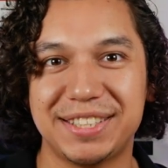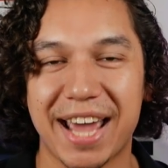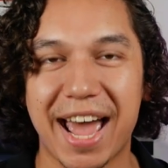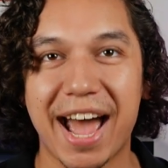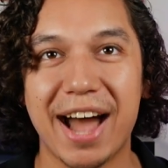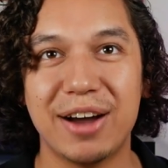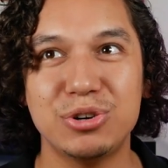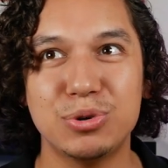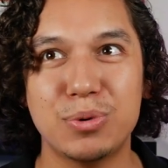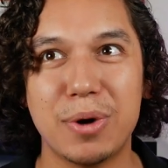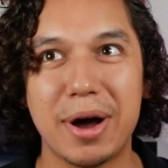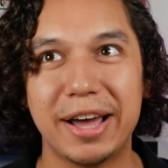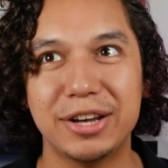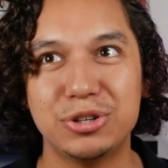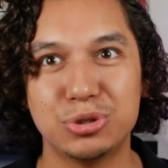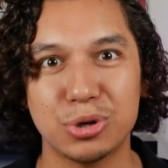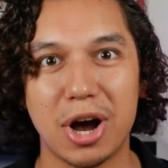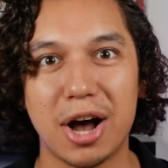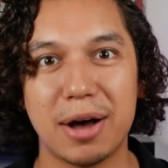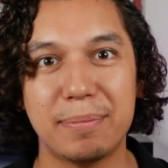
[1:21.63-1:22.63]
How do I
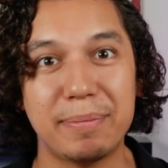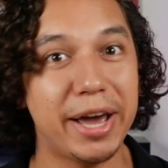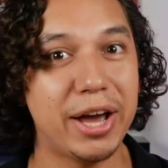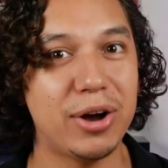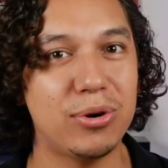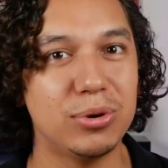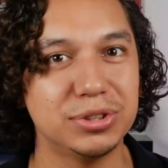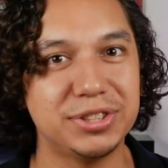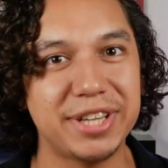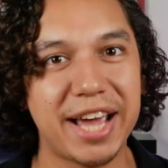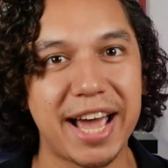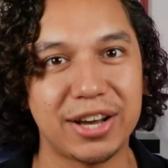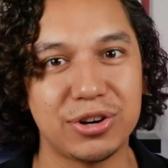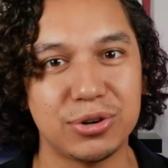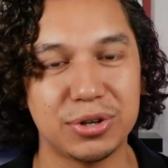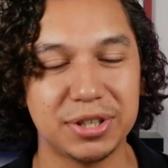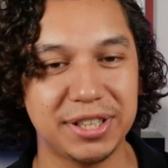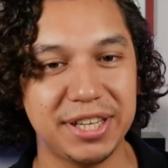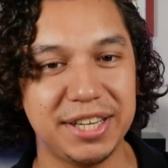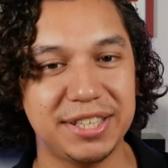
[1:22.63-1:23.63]
draw my whole deck,
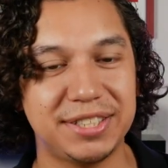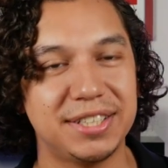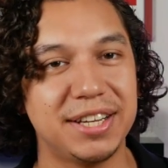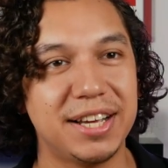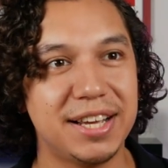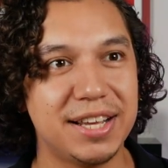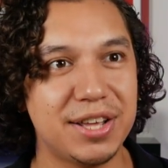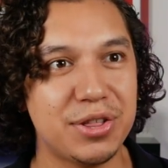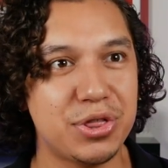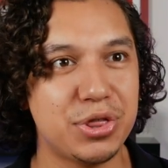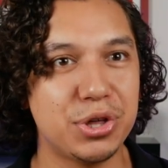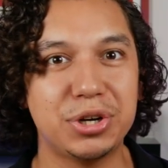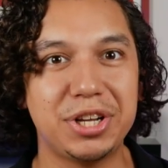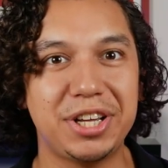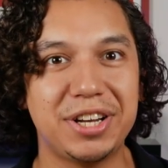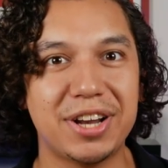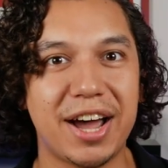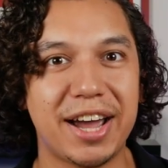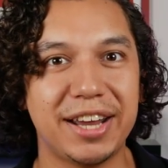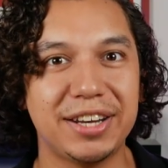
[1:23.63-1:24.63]
or at least
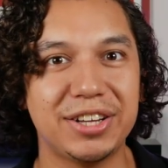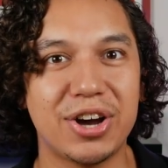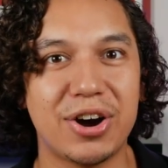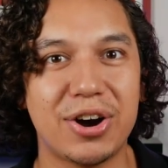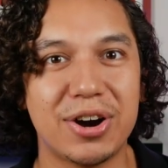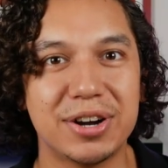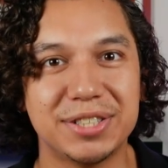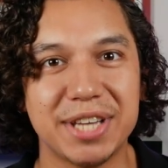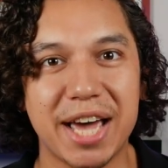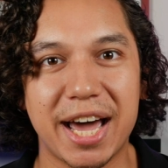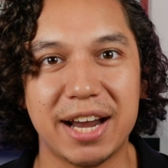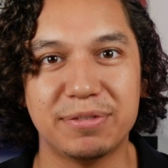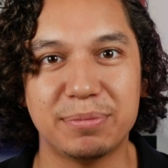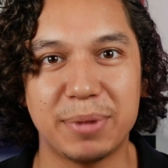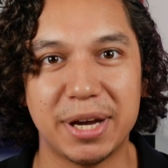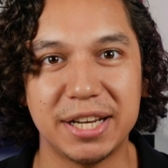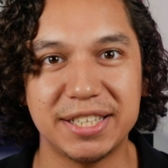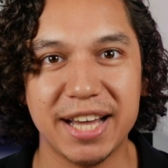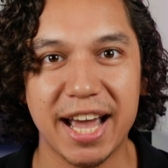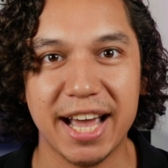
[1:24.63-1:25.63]
39 cards out of
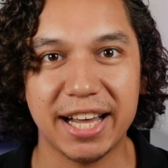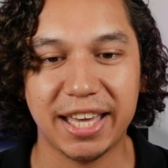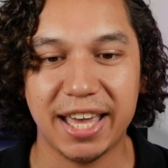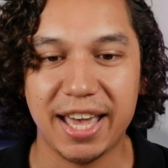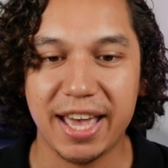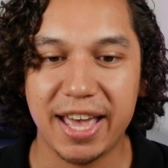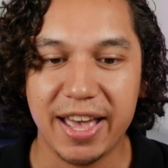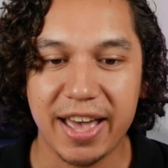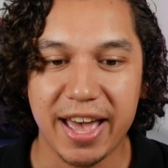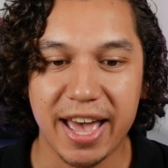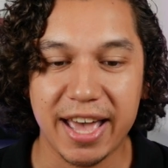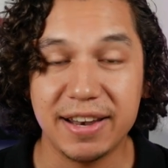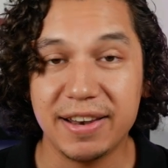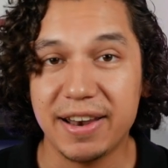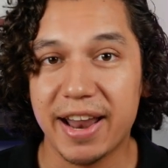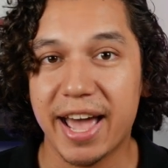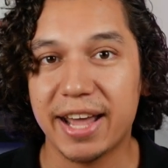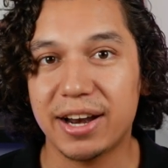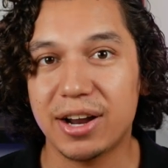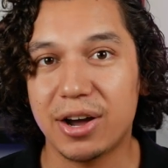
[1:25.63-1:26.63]
my deck, and
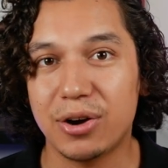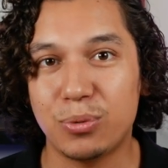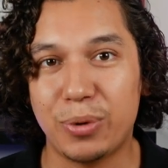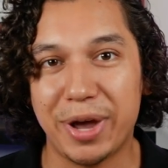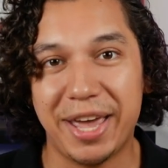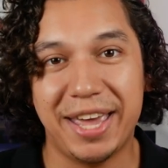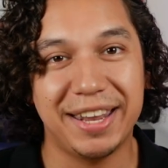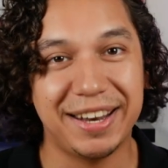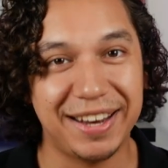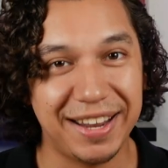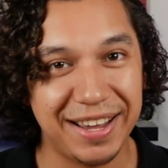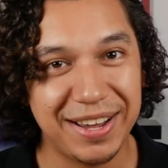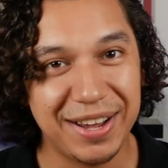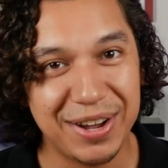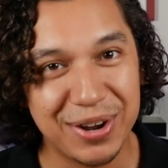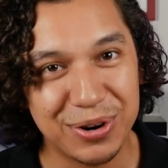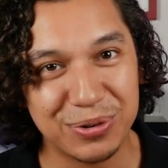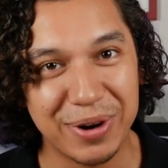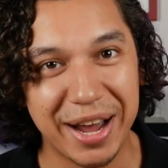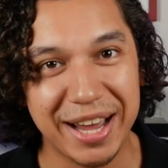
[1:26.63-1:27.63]
net a win
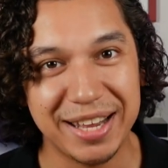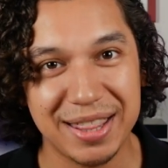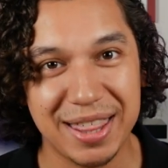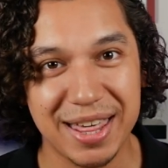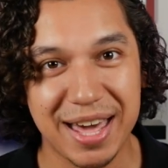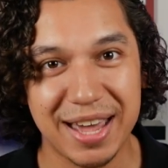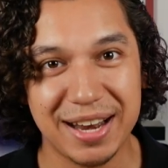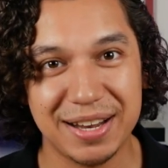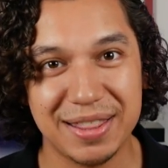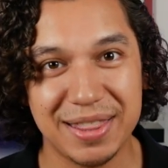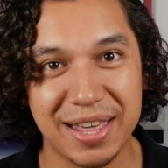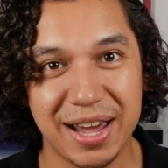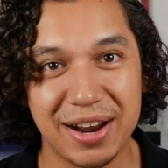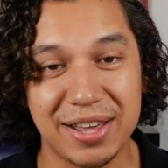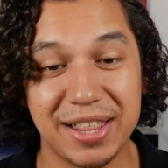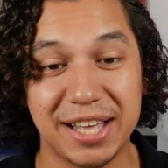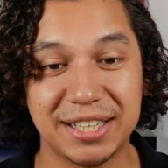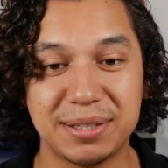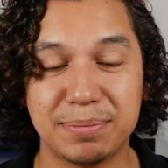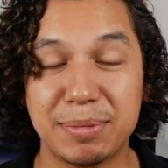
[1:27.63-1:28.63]
right then and there?
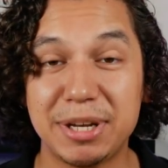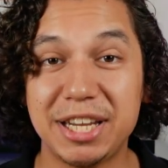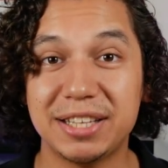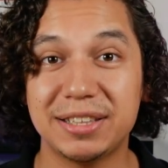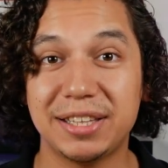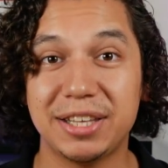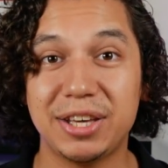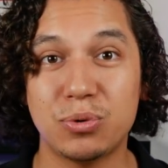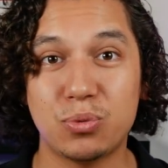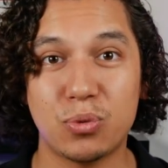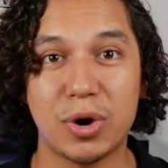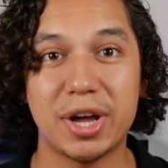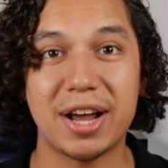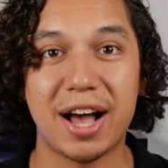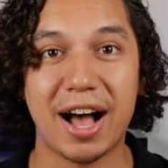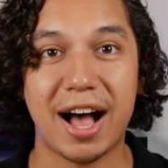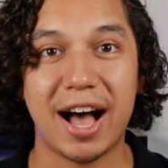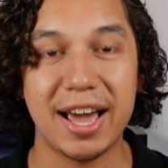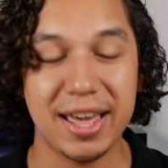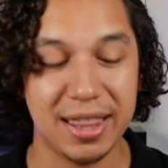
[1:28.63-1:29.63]
That's immediately what
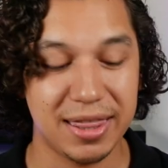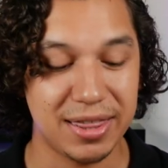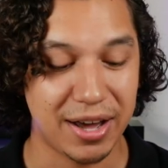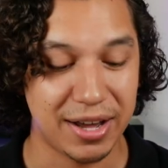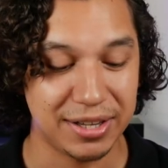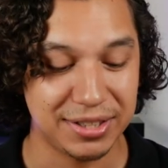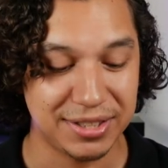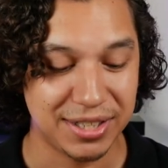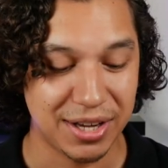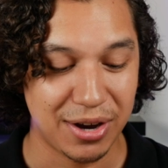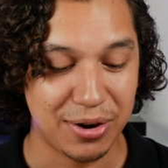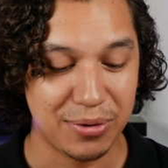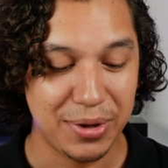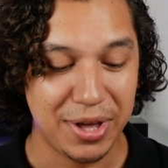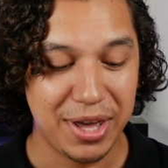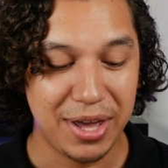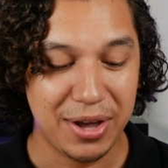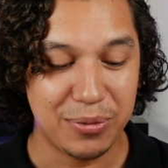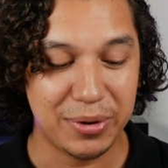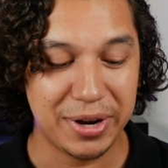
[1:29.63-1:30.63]
I thought. So
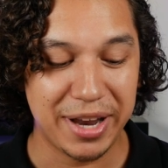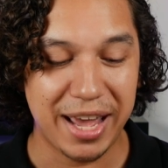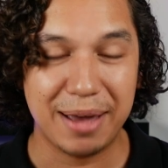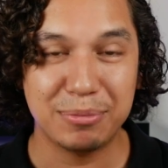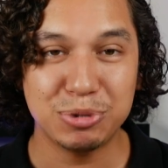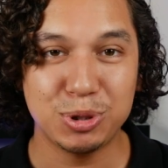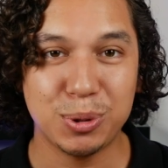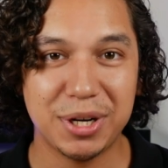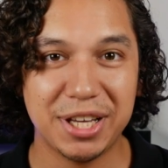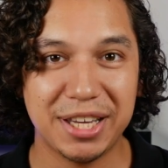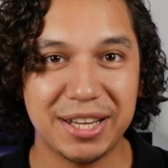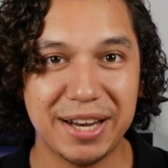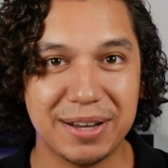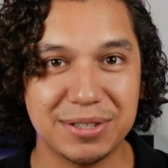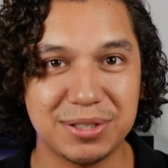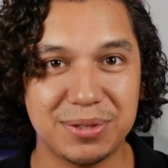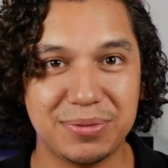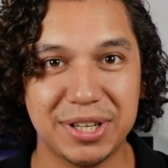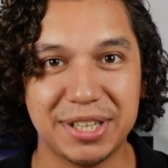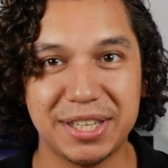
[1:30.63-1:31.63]
when M20
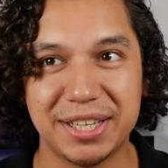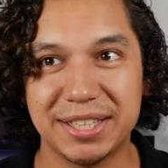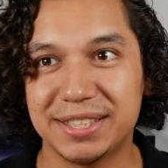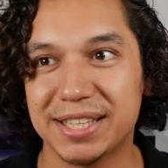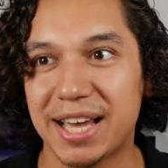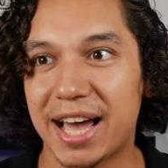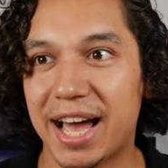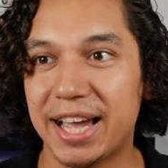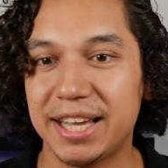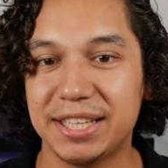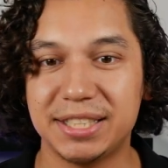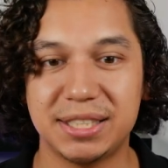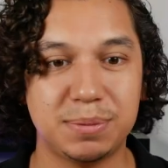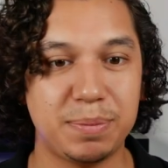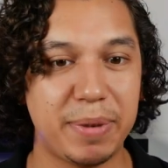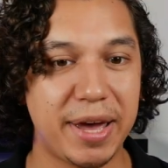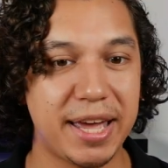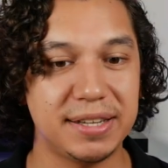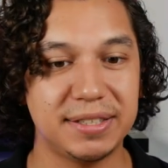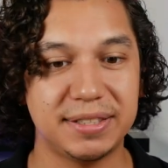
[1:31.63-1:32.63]
announced Vilis, I
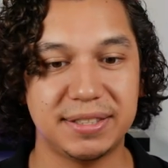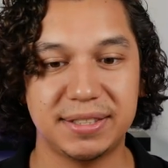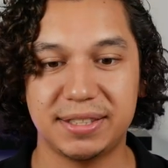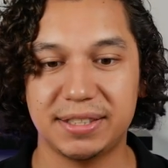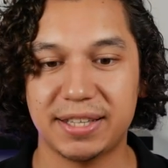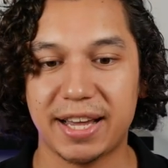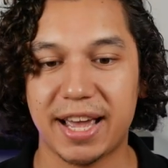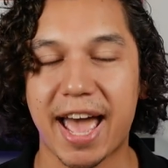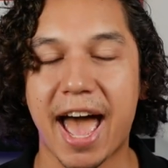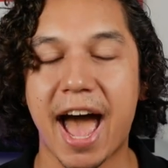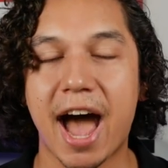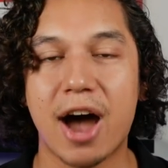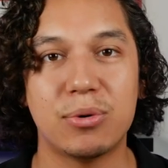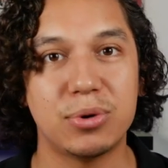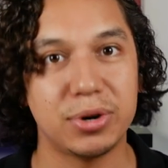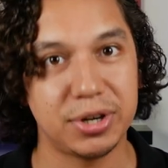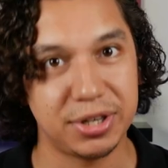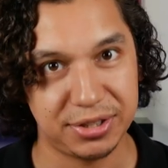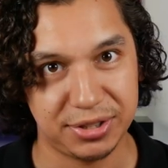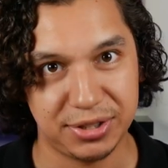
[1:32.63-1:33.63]
spent
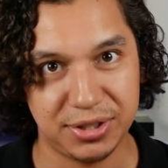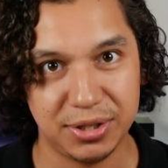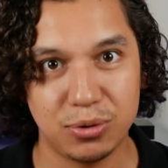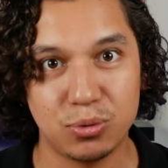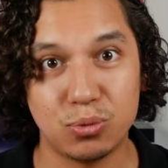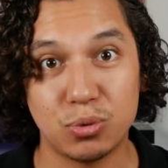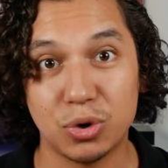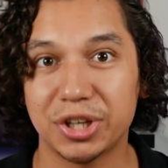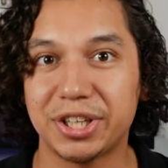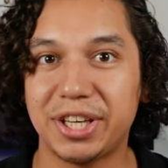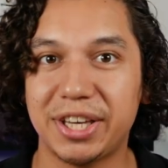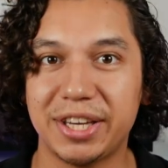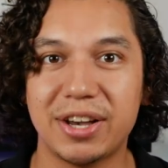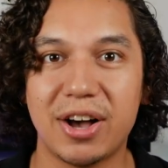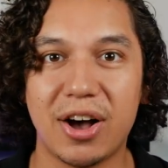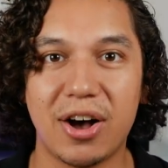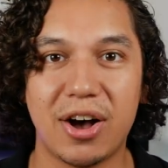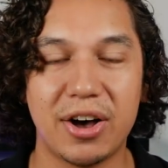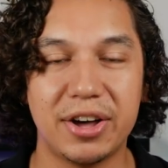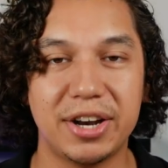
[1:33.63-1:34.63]
hours working
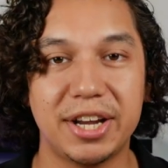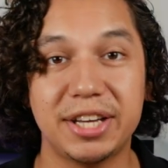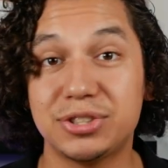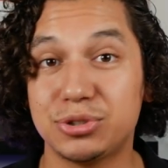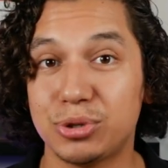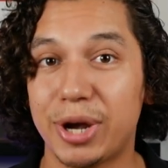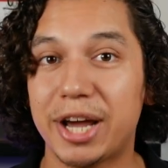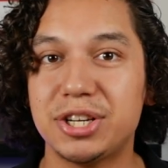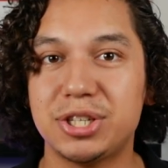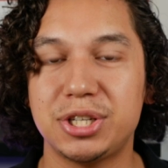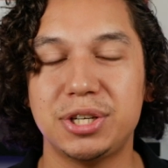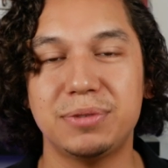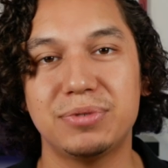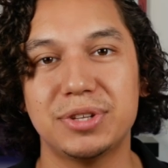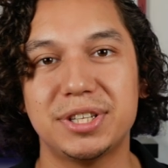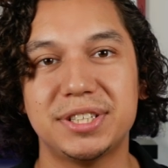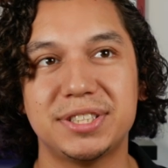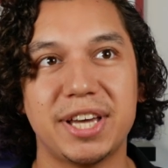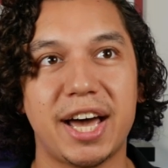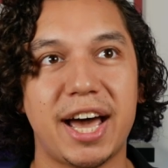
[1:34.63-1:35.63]
on a strategy for
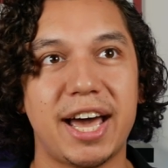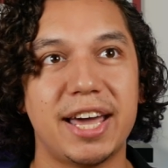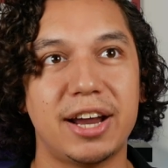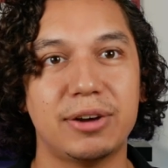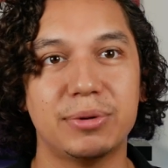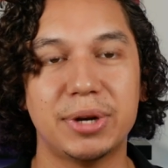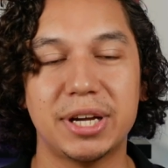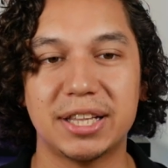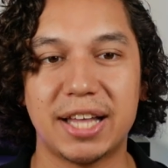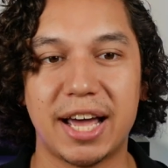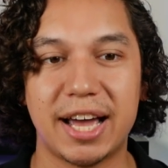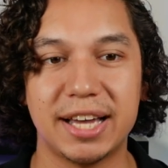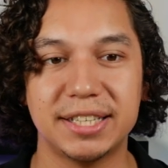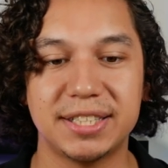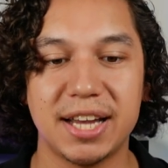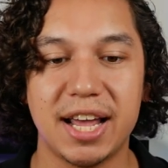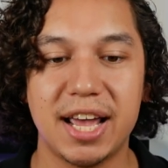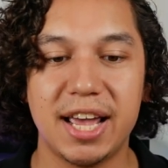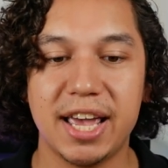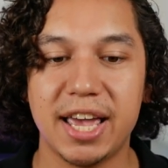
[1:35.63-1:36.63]
this guy, and I
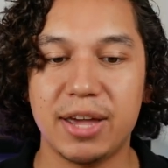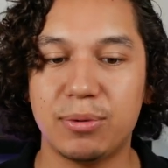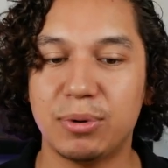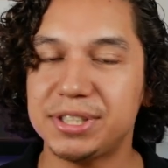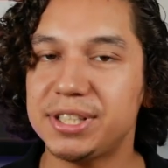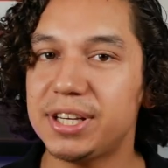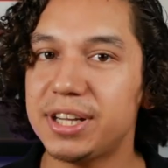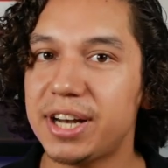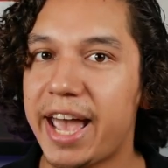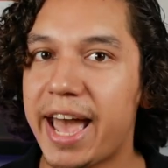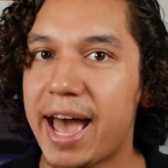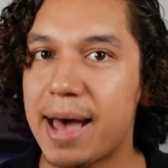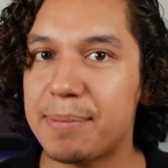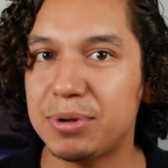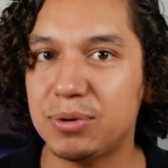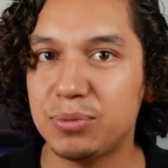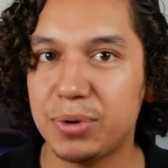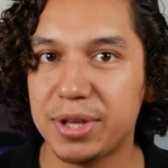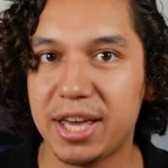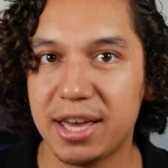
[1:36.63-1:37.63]
realized it wasn't going to
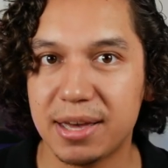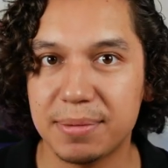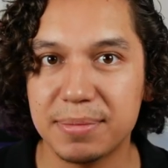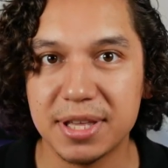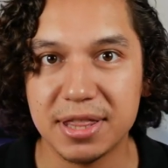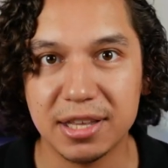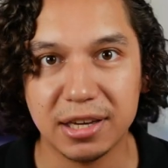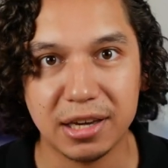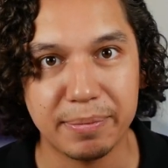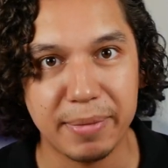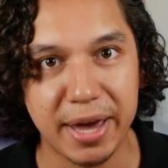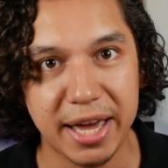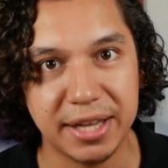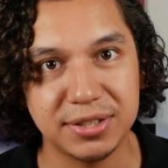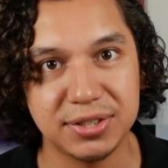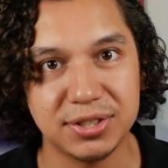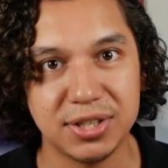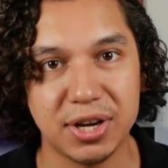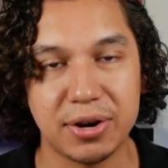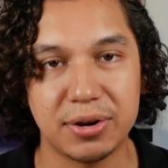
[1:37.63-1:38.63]
happen with him in the
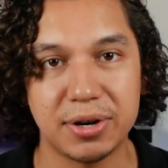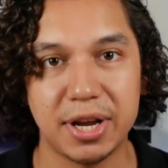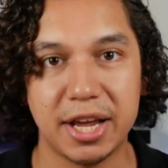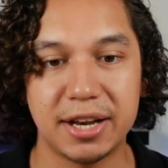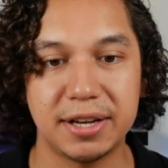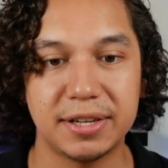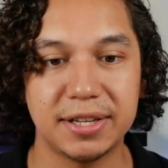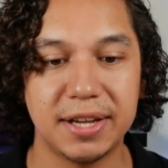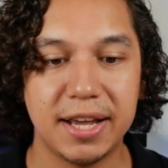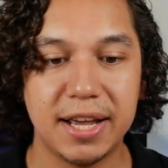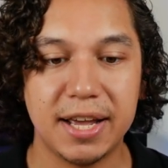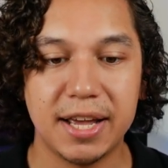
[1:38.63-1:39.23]
command zone. And